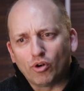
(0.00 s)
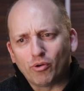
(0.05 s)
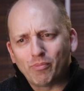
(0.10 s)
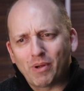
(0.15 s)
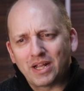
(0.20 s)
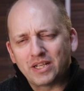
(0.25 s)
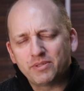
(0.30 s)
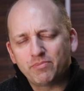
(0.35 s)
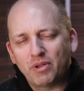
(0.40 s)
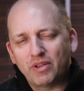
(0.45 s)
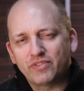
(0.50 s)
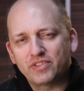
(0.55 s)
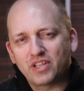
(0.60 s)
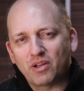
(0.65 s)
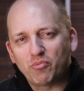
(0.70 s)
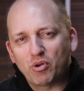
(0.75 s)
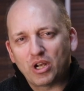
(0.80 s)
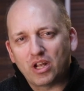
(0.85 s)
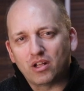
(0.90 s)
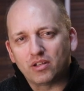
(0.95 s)
Reminds me of
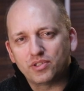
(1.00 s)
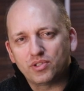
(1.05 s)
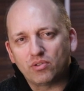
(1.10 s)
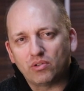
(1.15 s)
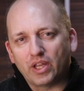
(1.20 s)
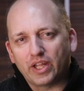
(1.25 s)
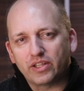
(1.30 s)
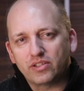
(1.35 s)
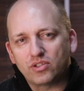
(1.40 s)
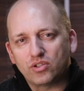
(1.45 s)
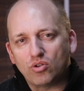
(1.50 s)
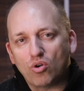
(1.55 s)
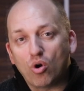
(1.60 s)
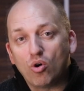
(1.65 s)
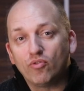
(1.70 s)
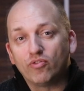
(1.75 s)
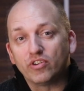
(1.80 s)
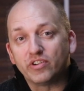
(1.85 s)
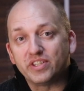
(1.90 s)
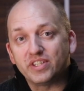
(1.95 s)
someone else who likes to
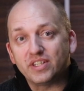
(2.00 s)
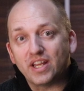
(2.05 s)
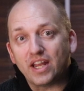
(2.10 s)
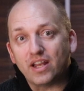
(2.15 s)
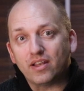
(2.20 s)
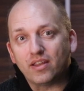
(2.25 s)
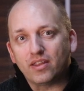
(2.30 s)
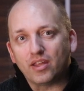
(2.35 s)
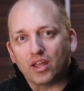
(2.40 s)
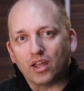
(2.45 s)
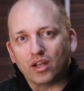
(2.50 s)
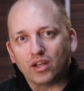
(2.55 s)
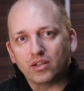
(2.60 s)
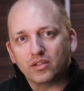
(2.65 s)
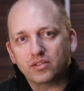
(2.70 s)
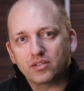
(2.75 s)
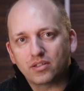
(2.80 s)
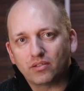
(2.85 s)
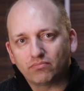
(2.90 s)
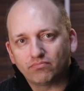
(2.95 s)
overstate
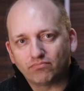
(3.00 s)
things.